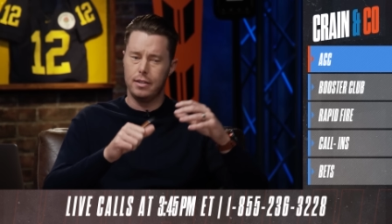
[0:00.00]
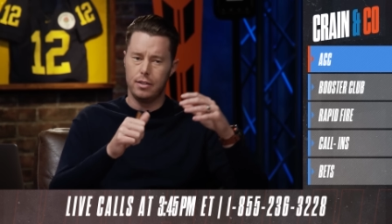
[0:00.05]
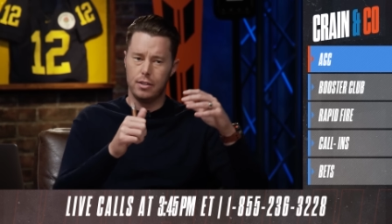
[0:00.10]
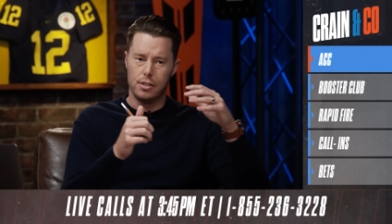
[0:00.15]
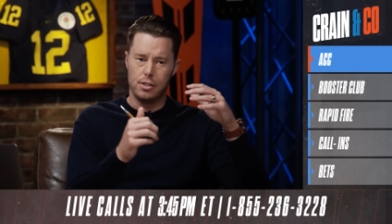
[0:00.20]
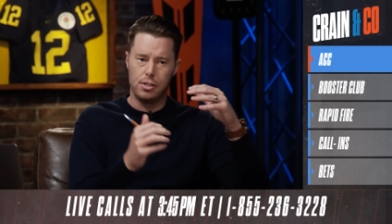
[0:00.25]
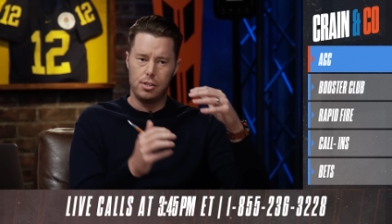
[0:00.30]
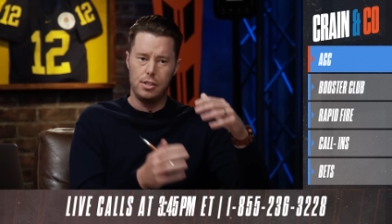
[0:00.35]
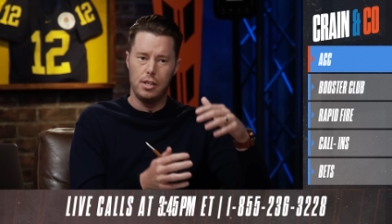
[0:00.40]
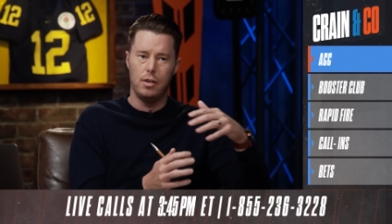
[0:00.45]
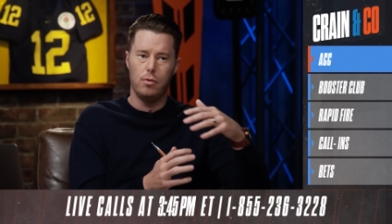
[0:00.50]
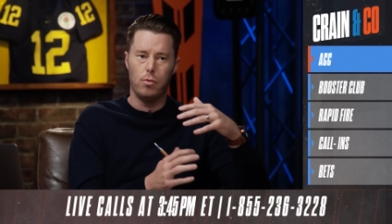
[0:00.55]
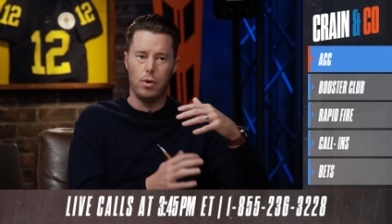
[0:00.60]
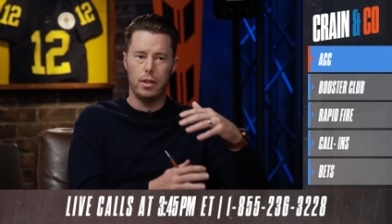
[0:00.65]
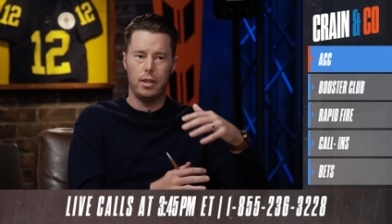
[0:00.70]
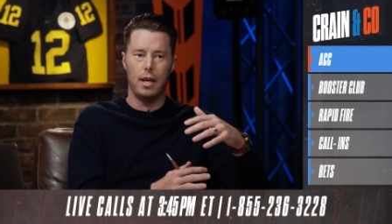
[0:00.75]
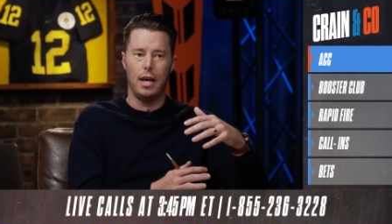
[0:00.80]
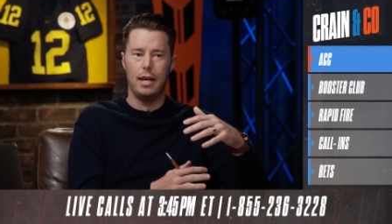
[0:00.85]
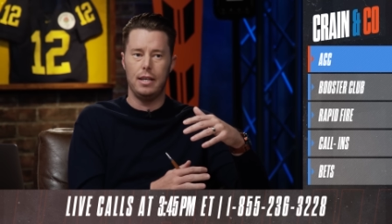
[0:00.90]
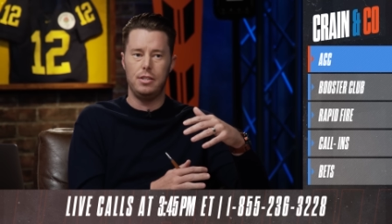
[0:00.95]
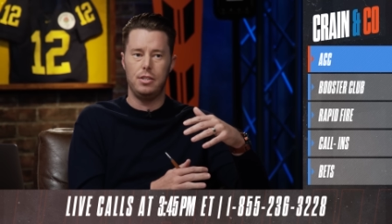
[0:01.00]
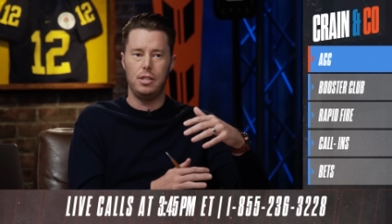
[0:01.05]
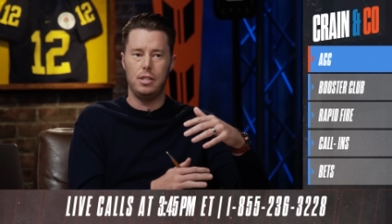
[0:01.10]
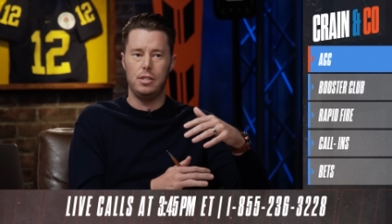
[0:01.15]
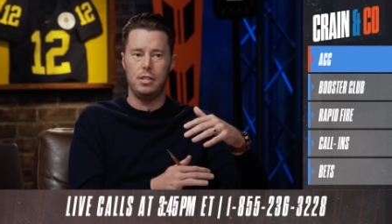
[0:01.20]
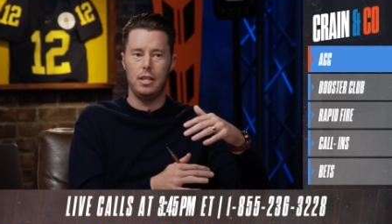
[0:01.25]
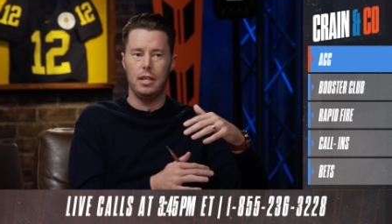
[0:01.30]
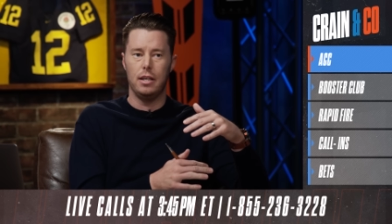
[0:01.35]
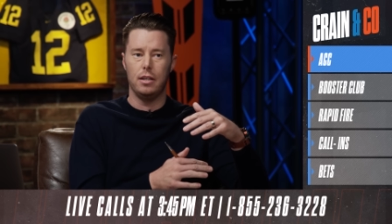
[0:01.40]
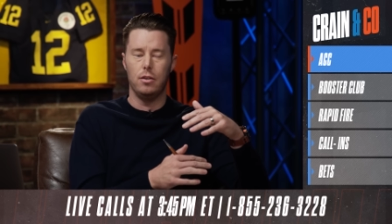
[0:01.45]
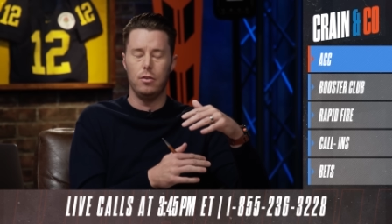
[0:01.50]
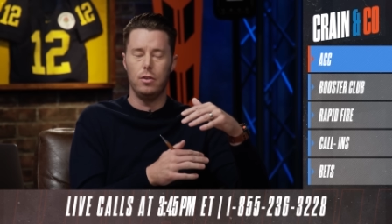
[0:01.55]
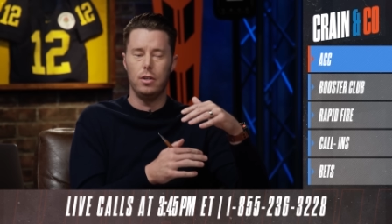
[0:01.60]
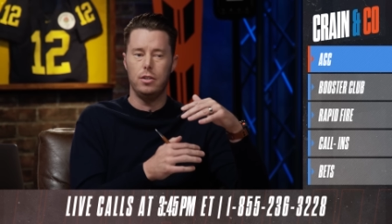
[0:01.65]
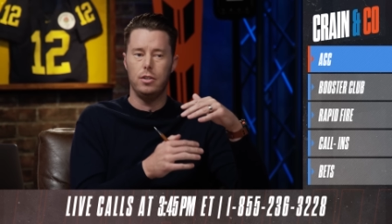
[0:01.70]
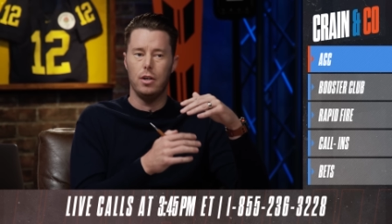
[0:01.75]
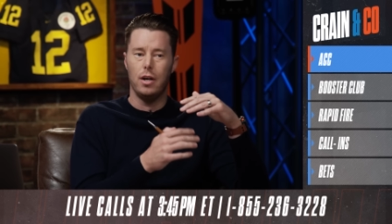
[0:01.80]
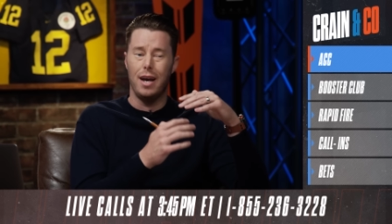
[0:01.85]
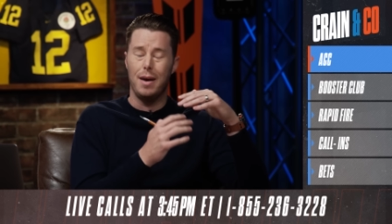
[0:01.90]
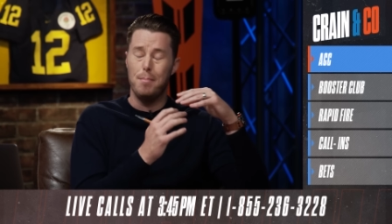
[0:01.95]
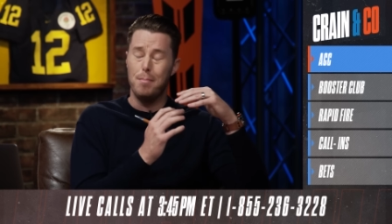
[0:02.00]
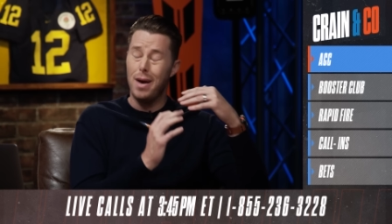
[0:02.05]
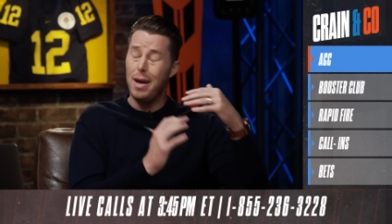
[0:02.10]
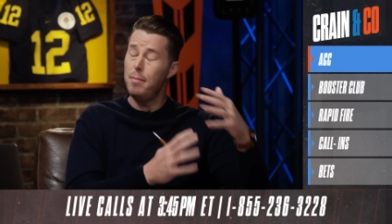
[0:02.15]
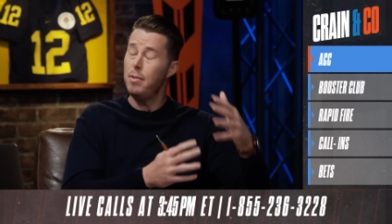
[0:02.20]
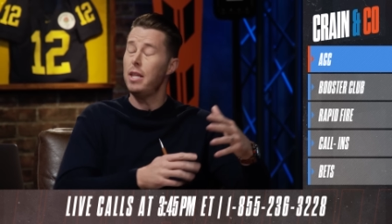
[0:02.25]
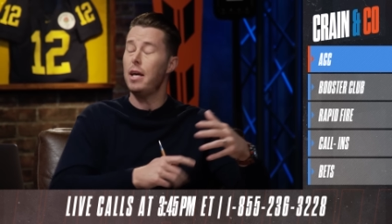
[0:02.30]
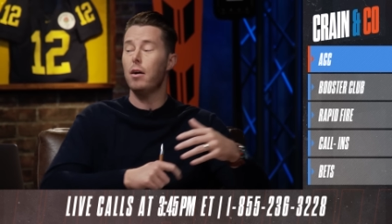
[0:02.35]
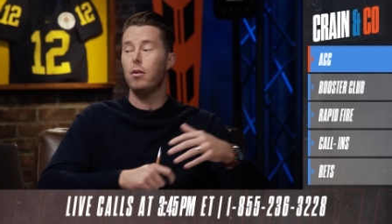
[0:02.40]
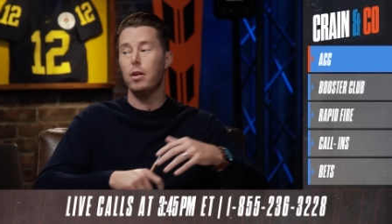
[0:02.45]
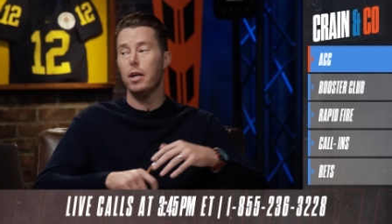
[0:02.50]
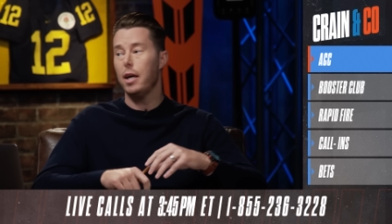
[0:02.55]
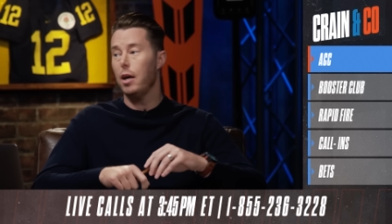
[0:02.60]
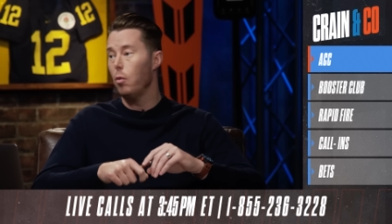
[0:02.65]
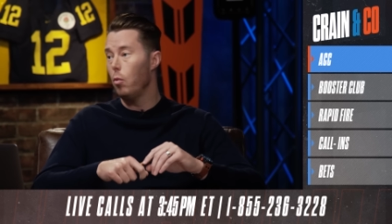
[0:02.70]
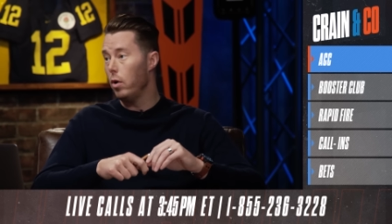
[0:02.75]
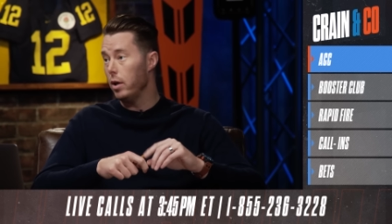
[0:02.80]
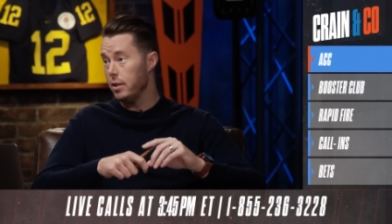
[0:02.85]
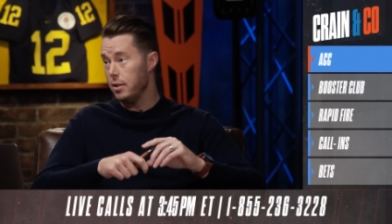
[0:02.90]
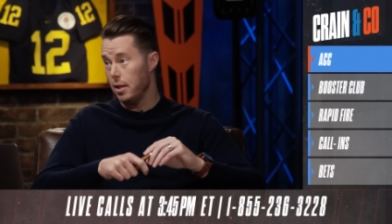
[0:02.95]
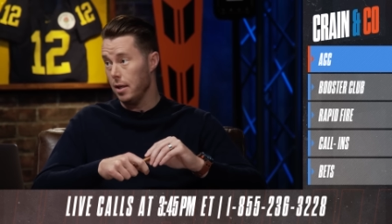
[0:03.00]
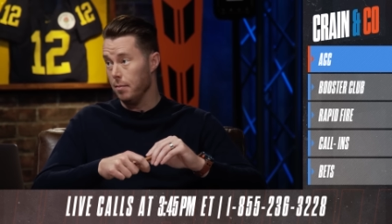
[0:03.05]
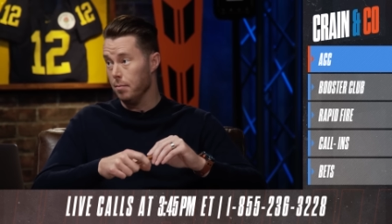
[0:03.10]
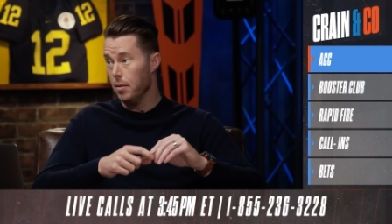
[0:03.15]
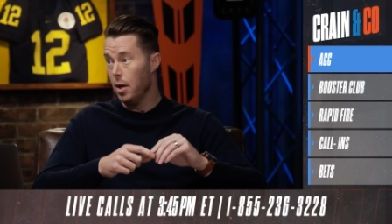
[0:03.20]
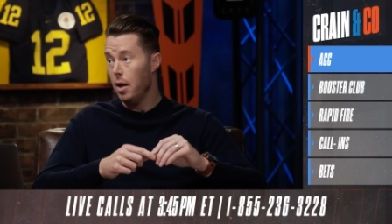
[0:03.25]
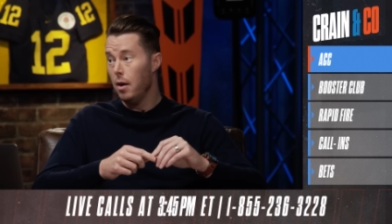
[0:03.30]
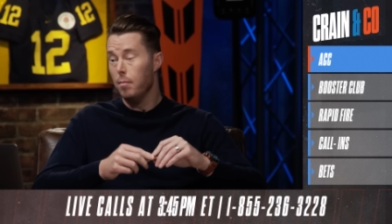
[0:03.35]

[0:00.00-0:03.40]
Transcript: to see what the ACC can do this year, and maybe they only get one team.